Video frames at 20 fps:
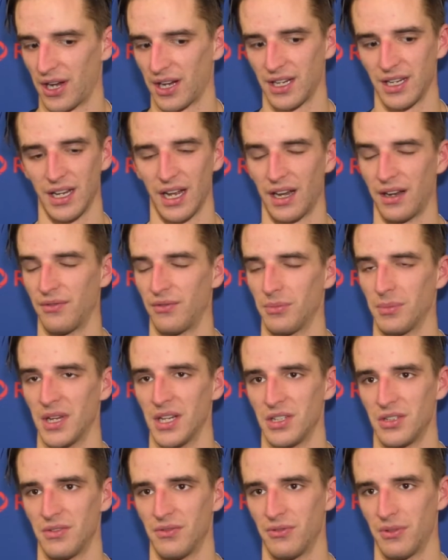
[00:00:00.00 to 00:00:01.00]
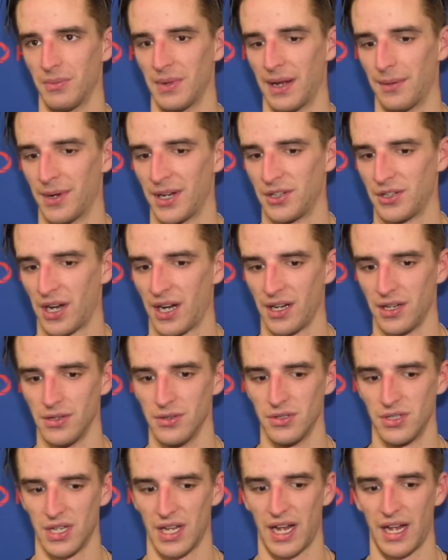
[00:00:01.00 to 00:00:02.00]
I can get information from them, I try to
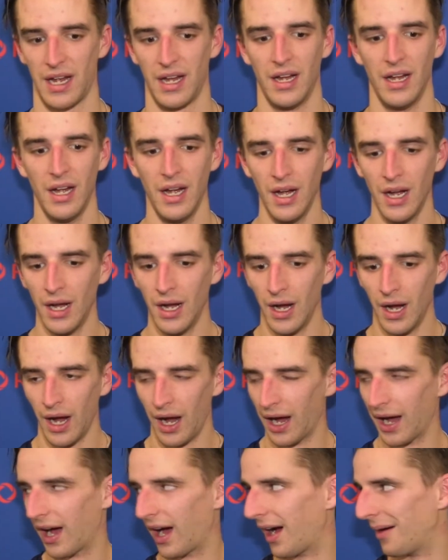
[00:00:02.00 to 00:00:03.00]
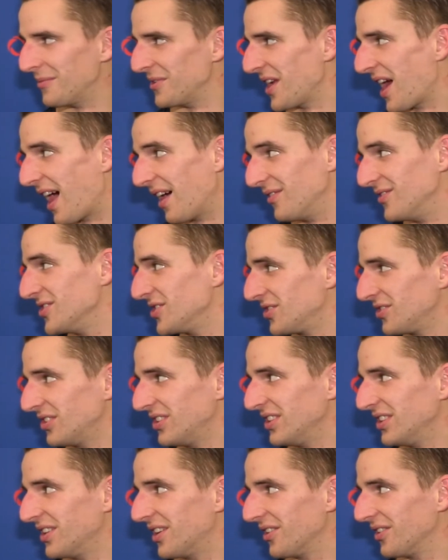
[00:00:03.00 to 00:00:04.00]
use that. And
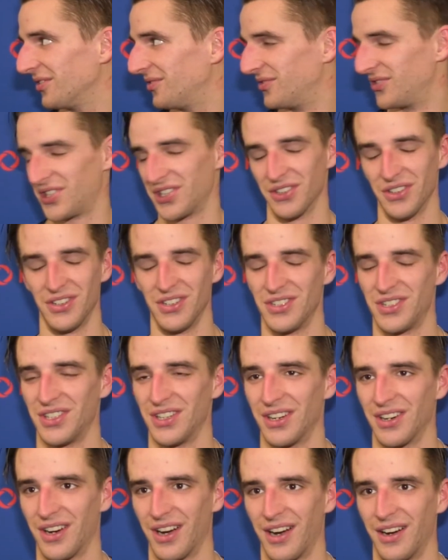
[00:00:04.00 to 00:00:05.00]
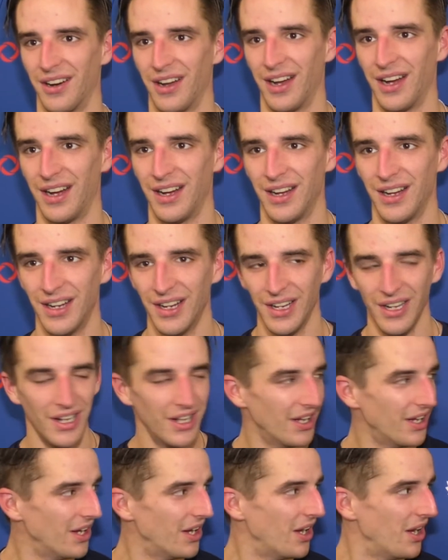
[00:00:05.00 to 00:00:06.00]
obviously, you know, the facilities here are
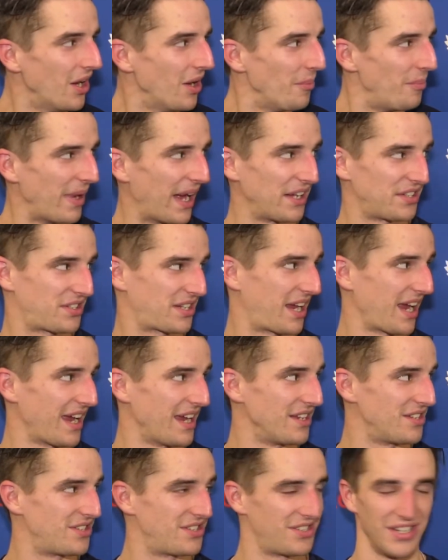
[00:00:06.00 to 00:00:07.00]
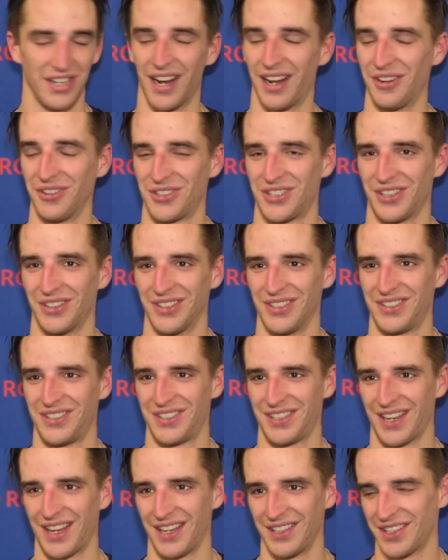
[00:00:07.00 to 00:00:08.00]
best case. You know, so
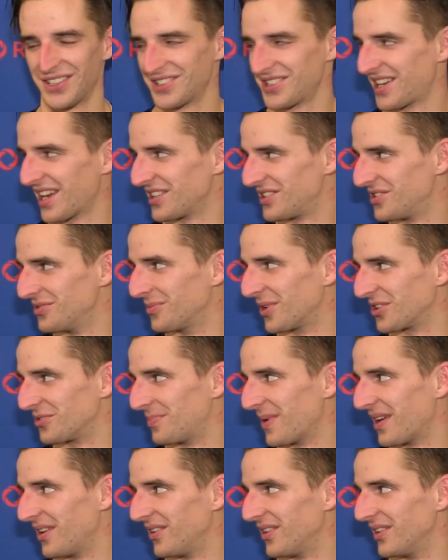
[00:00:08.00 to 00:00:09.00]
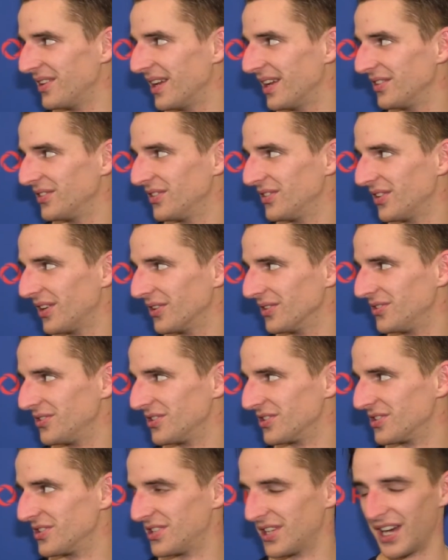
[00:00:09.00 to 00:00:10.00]
it's doesn't get too much better than this. So
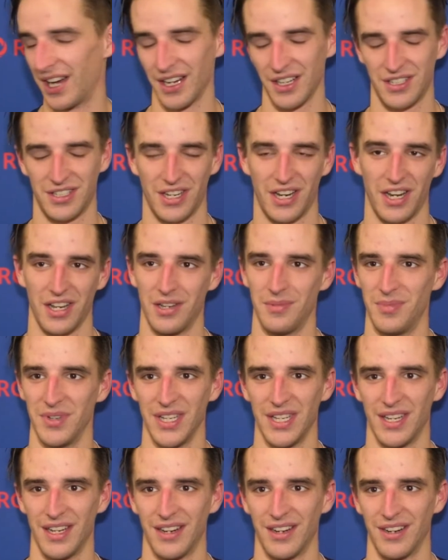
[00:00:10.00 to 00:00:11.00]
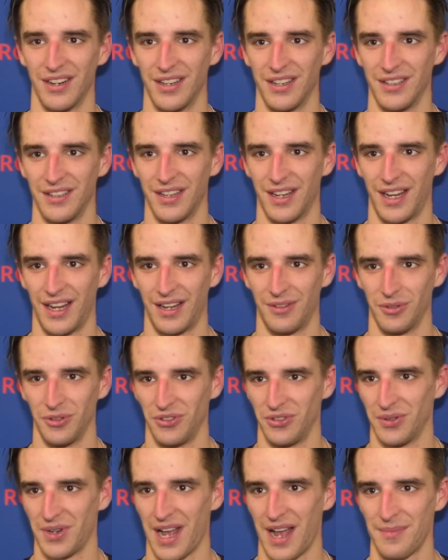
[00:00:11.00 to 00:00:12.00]
it's just excited to be here, and we'll
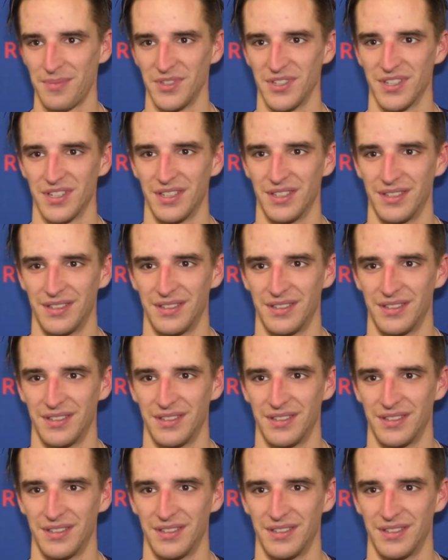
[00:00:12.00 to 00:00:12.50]
see what happens.